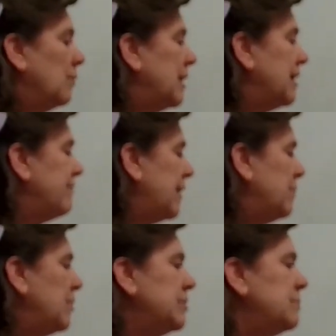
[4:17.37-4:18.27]
Well, if I
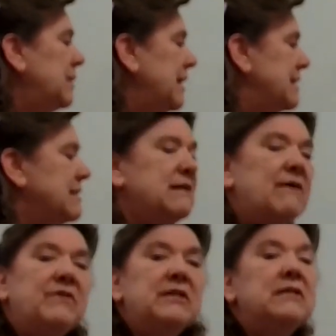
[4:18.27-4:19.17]
multiply
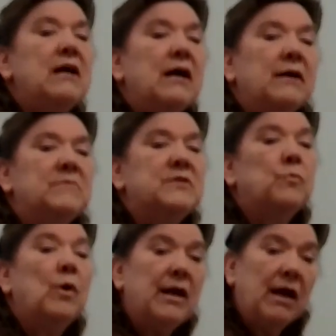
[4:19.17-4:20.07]
7 times
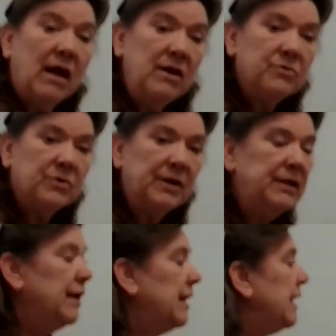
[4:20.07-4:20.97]
100,
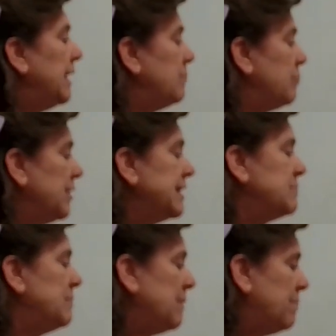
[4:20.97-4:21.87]
it
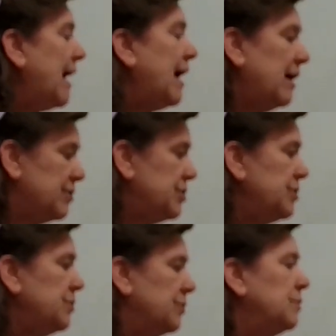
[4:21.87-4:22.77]
brings me back
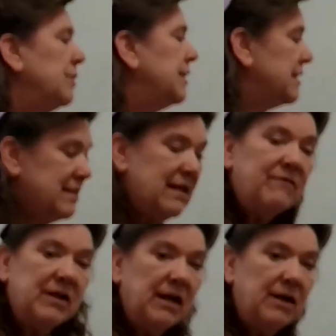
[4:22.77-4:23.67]
to
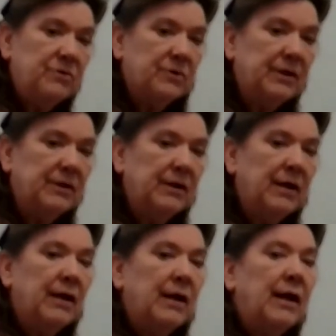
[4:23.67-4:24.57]
700.
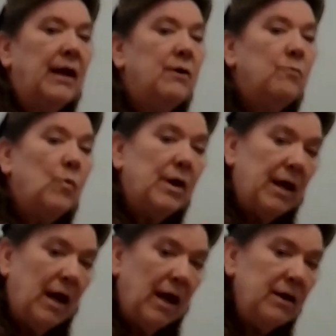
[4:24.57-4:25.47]
And
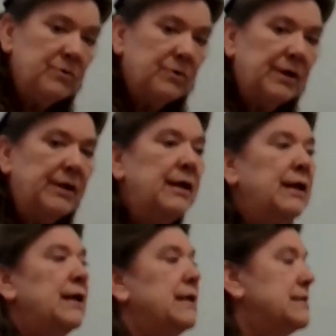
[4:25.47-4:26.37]
100
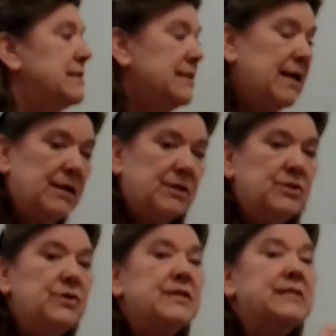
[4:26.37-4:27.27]
is 10
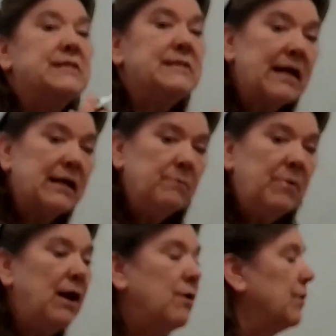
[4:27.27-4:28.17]
to the second
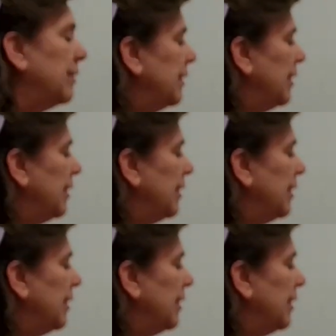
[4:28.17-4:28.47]
power.